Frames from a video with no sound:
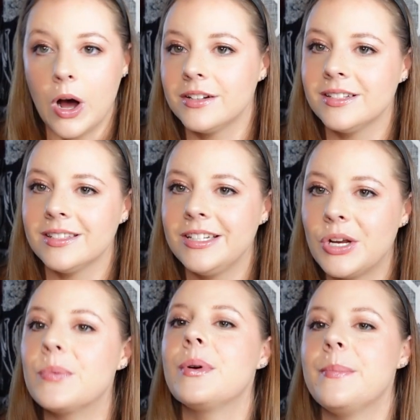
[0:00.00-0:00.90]
honestly
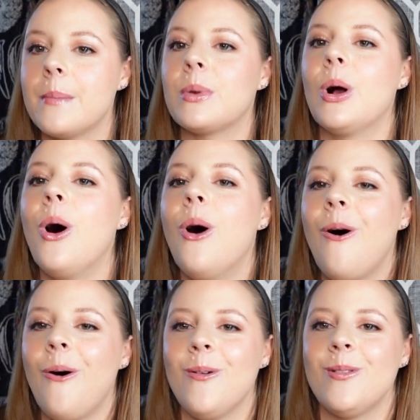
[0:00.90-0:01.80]
don't remember a
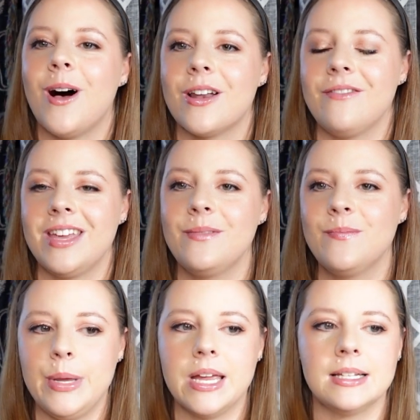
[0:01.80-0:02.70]
whole lot of it
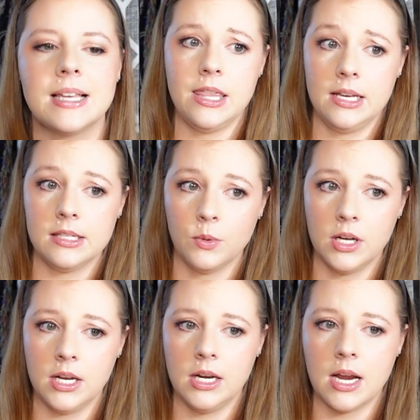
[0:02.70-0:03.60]
because this
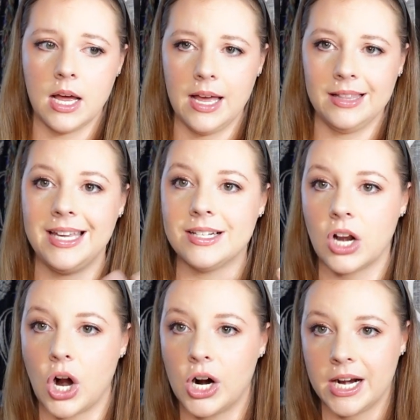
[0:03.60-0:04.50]
one, at least
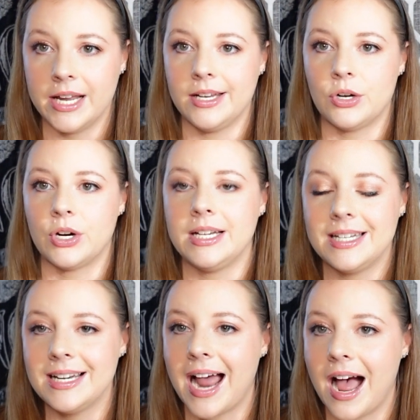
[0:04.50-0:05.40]
on our itinerary,
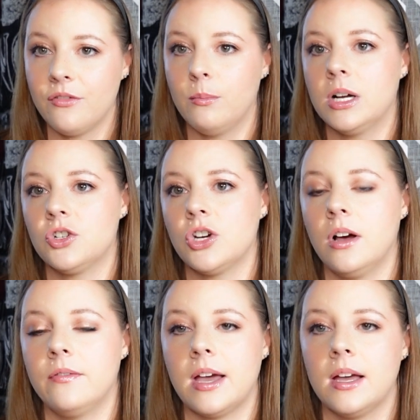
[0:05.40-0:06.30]
didn't have much
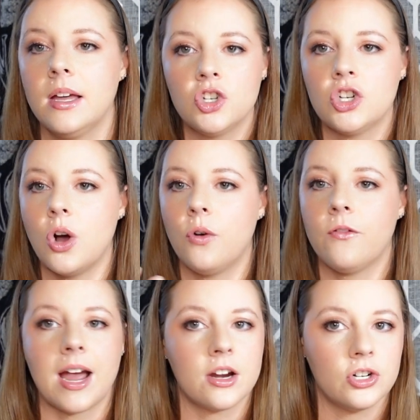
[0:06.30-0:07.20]
of that show
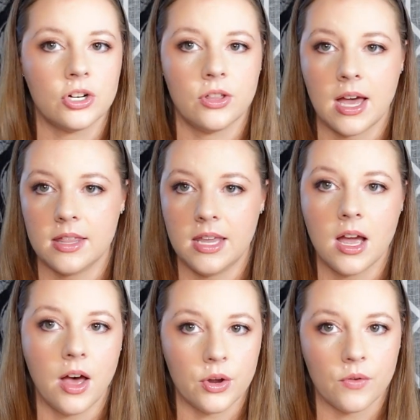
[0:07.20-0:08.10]
factor that the
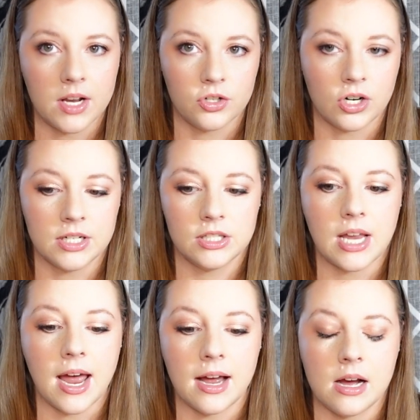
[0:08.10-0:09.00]
other restaurants
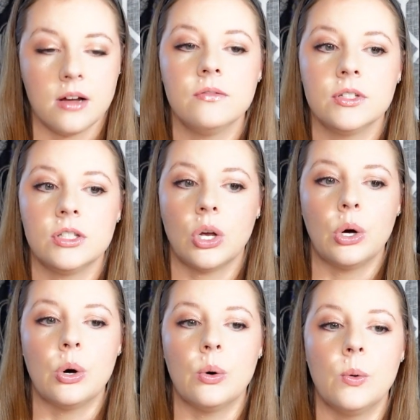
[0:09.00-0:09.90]
have,
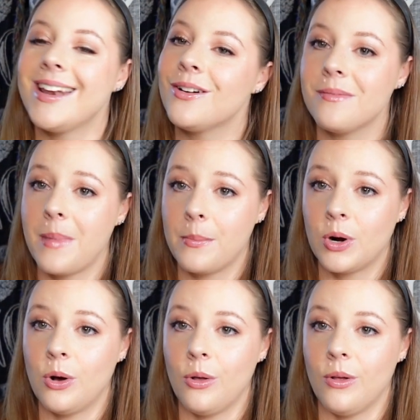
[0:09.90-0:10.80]
so I don't remember
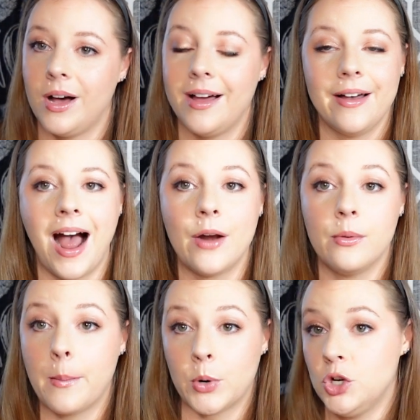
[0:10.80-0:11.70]
a whole lot. I
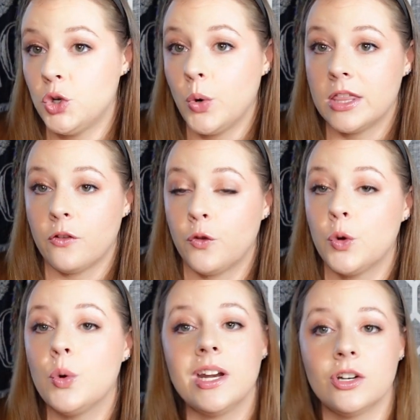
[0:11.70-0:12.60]
remember enjoying the
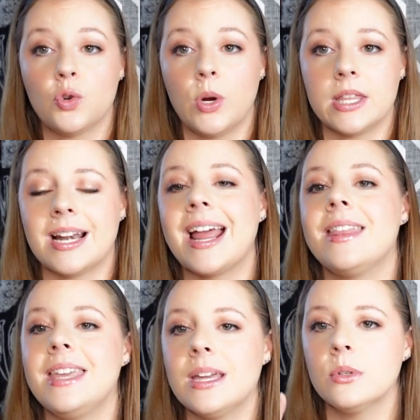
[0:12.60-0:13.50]
food and enjoying the night. I
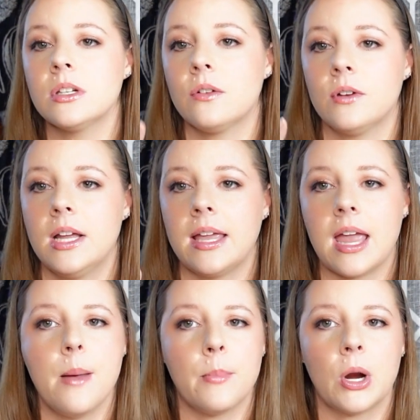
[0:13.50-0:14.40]
think it was our like
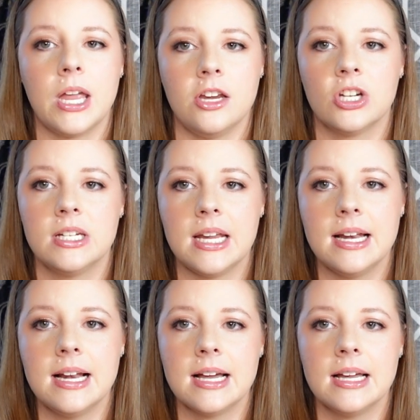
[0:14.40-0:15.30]
embarkation day
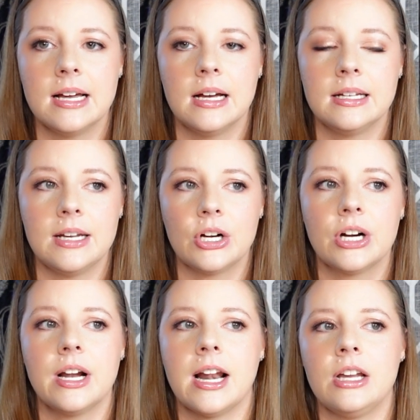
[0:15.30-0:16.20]
night
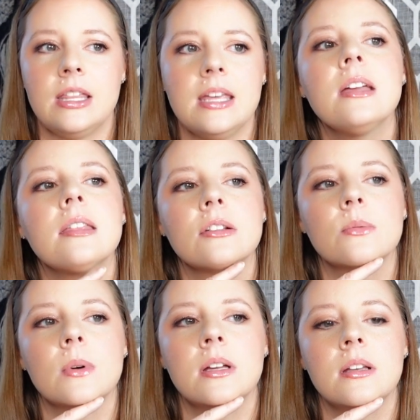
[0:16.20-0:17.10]
dinner, and I think
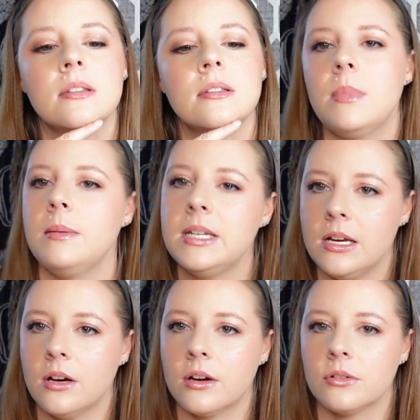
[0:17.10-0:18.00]
this was, maybe
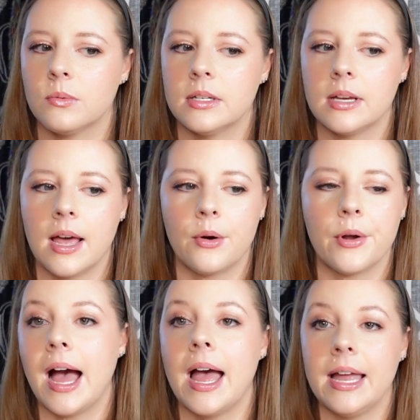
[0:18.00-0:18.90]
Tiana's was, I don't
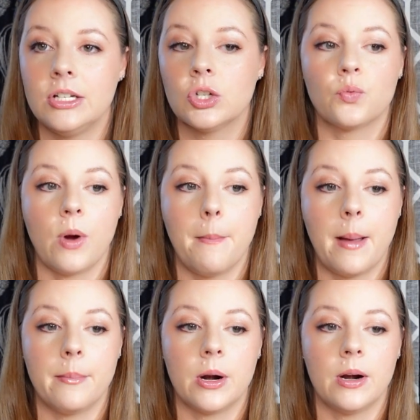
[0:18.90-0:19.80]
know. I just
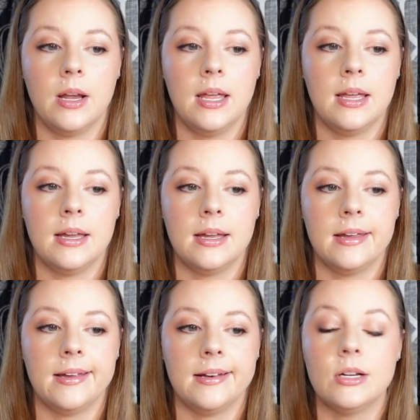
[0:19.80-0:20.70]
remember
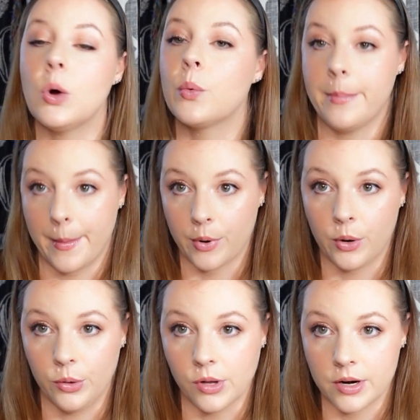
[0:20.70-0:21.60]
it, don't remember a
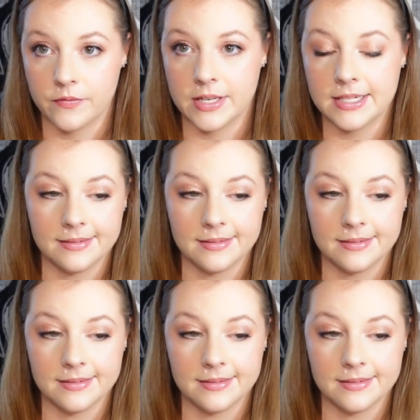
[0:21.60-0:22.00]
whole lot of it.